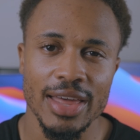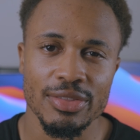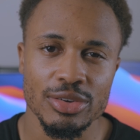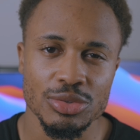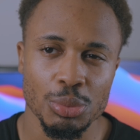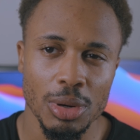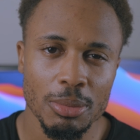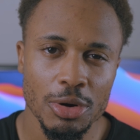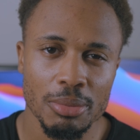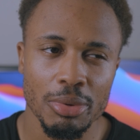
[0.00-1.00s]
And there's one
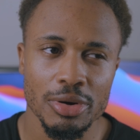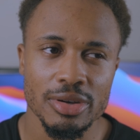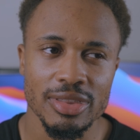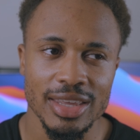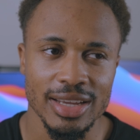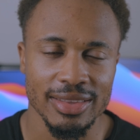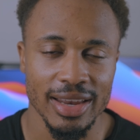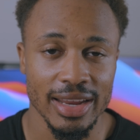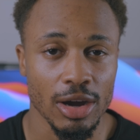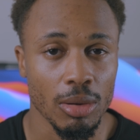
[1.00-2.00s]
more important thing
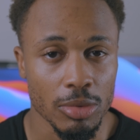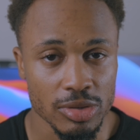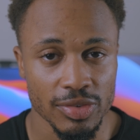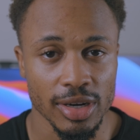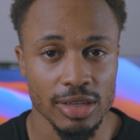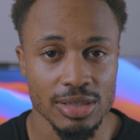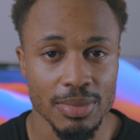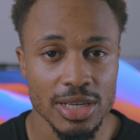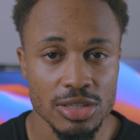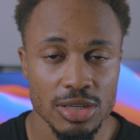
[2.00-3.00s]
that I almost forgot to
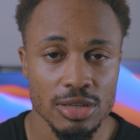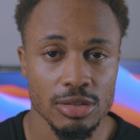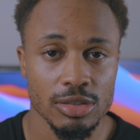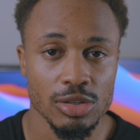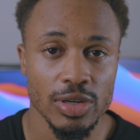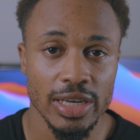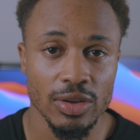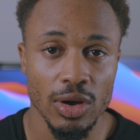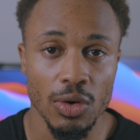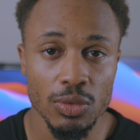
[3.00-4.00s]
mention. You can
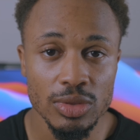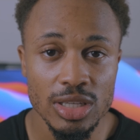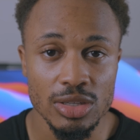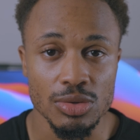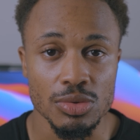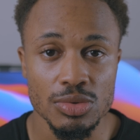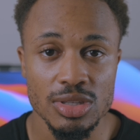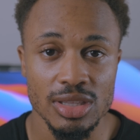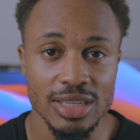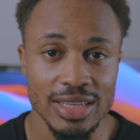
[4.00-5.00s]
only
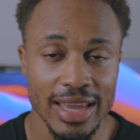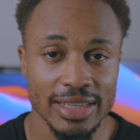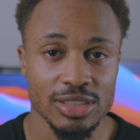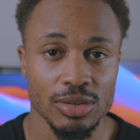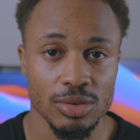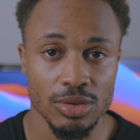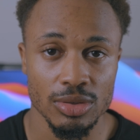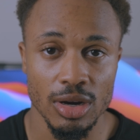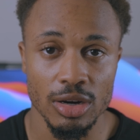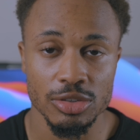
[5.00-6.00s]
use the external
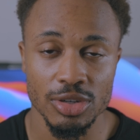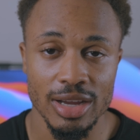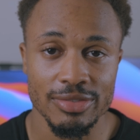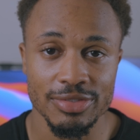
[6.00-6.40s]
hard drive